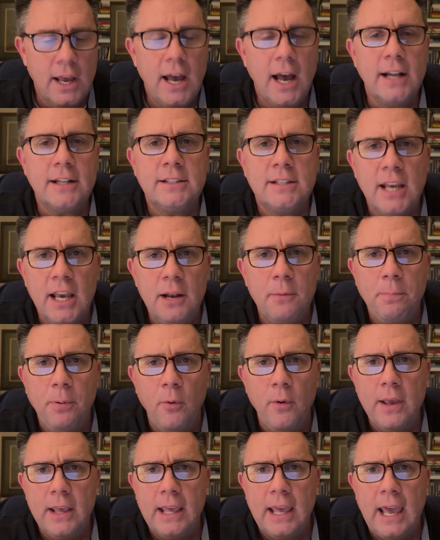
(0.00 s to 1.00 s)
A
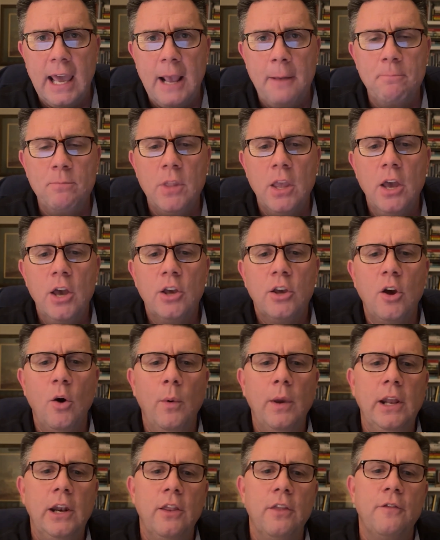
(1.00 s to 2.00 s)
10-point game
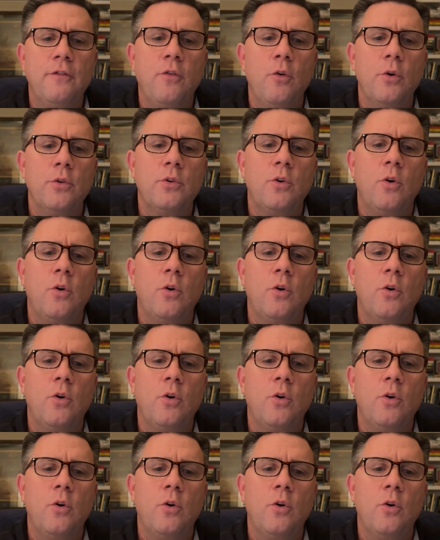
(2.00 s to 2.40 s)
going into the fourth